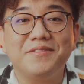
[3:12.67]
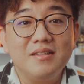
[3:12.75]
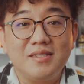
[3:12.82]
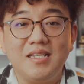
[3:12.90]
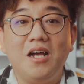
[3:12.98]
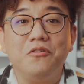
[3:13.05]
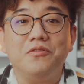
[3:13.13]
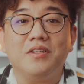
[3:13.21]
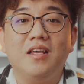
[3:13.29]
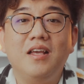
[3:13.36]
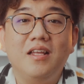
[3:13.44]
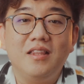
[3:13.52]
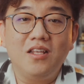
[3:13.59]
Sound.
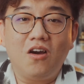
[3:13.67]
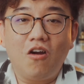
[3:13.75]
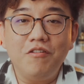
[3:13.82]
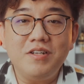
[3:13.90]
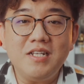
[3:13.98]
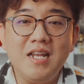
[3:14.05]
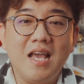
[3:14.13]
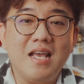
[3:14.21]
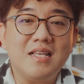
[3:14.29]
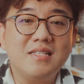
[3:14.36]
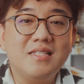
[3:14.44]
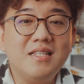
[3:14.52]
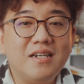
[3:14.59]
The Origin
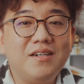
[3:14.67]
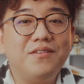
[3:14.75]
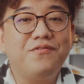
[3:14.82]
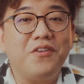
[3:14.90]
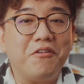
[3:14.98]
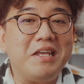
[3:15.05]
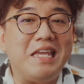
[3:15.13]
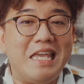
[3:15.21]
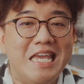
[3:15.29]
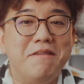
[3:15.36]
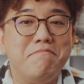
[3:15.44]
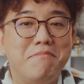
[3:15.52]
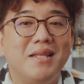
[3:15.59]
has the very
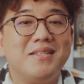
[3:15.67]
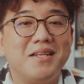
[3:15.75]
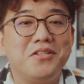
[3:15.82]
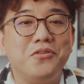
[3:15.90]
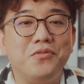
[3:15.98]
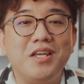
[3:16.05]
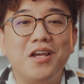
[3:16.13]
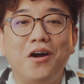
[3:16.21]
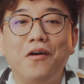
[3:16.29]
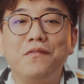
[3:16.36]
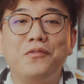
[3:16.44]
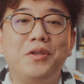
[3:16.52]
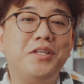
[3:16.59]
in-meta tuning
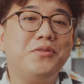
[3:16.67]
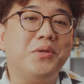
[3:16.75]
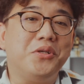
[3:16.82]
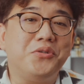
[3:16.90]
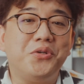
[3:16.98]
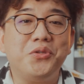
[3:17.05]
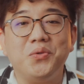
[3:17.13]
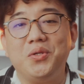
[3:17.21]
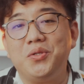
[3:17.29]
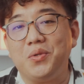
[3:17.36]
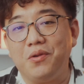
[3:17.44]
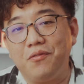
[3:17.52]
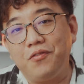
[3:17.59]
of
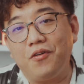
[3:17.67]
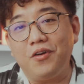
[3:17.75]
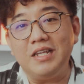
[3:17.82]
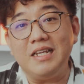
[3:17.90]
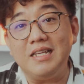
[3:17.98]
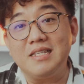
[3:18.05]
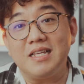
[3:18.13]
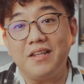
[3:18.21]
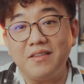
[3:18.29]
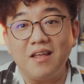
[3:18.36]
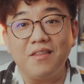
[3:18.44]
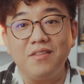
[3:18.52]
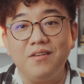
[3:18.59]
2023-2024. It is
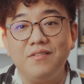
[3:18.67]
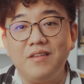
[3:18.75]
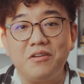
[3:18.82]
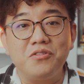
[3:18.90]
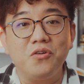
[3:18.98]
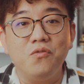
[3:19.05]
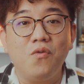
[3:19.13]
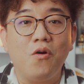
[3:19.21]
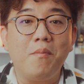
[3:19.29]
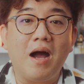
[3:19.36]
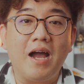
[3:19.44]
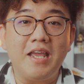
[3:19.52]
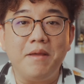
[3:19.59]
another natural
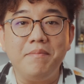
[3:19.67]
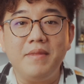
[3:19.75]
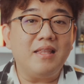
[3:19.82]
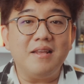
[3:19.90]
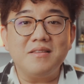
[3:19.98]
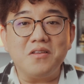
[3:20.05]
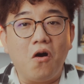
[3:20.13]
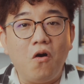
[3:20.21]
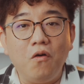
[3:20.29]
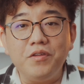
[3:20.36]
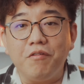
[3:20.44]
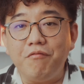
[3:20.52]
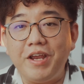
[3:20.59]
warm IM that is all
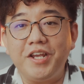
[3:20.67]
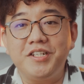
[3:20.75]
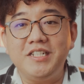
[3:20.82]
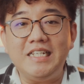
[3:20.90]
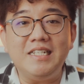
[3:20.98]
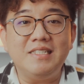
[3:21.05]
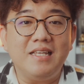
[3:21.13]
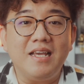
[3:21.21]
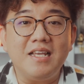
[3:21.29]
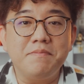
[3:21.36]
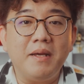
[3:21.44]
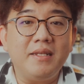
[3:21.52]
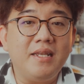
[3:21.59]
the rage these
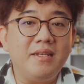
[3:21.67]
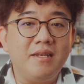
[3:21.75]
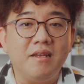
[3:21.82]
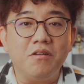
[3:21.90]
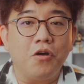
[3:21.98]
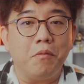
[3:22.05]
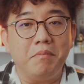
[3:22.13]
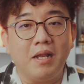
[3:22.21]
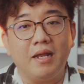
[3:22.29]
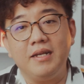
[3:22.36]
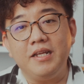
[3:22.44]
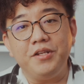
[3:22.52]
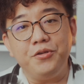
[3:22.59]
days, but they did not
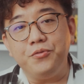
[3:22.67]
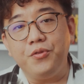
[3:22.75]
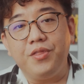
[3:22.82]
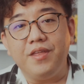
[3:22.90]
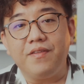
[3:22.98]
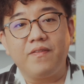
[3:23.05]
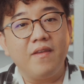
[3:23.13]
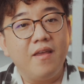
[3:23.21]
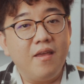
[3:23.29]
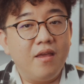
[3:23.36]
blindly do this.